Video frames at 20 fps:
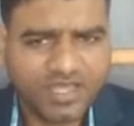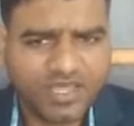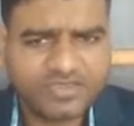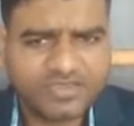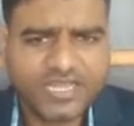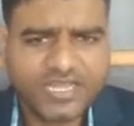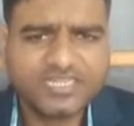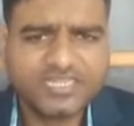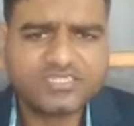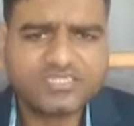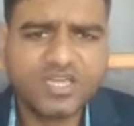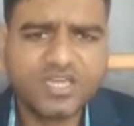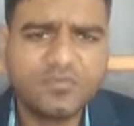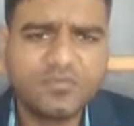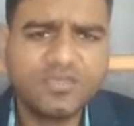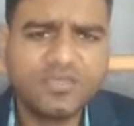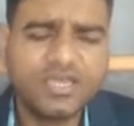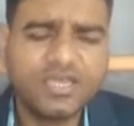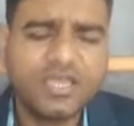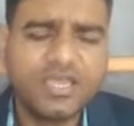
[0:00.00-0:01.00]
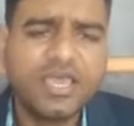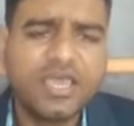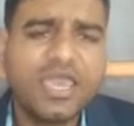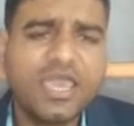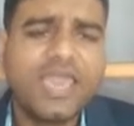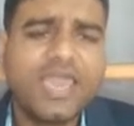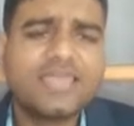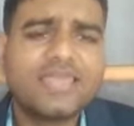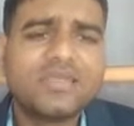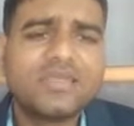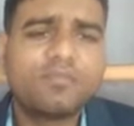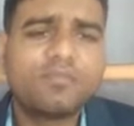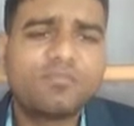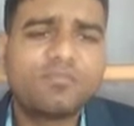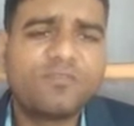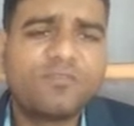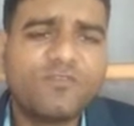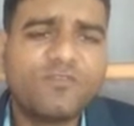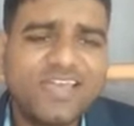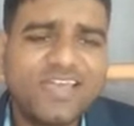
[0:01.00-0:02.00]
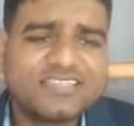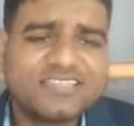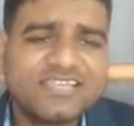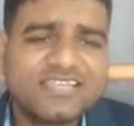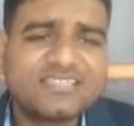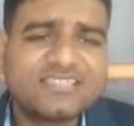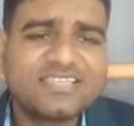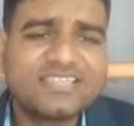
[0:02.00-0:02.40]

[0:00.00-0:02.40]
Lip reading: that is come here, and the vessels